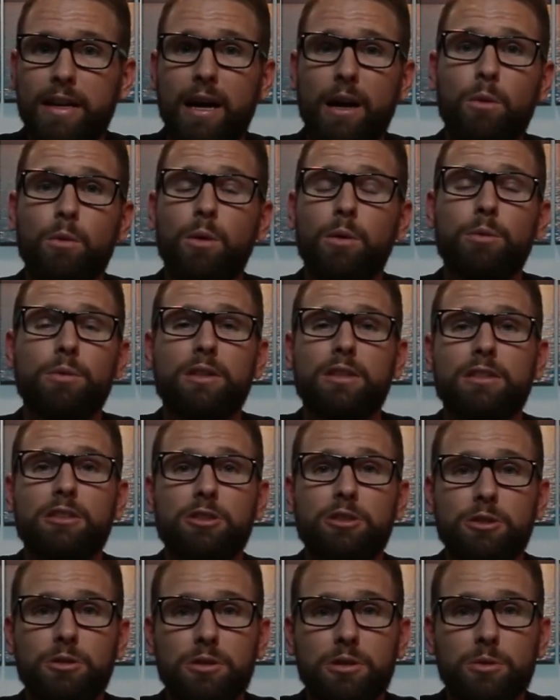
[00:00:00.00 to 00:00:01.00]
Now what we're going to
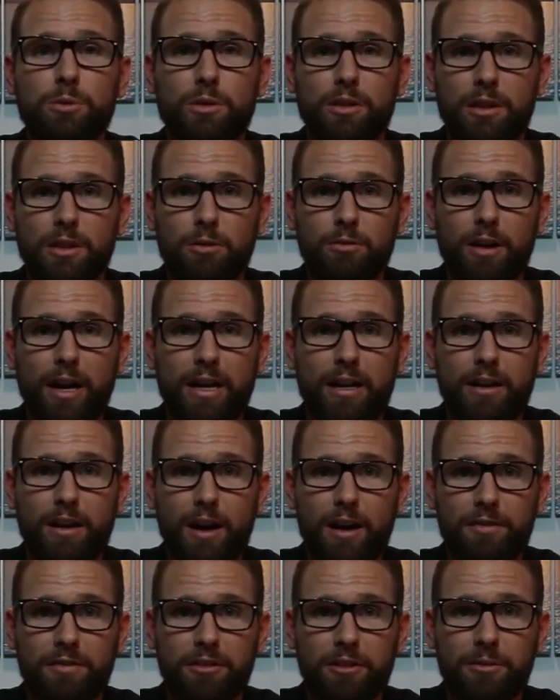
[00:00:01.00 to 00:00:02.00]
do is we're going to write an
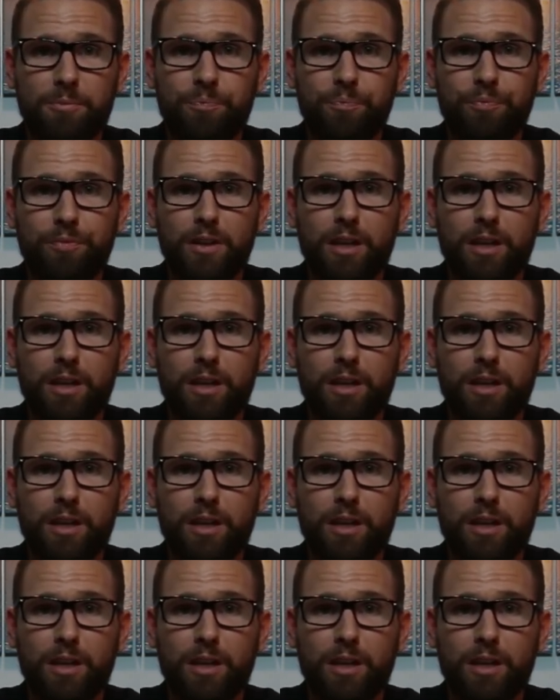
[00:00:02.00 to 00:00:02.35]
offer.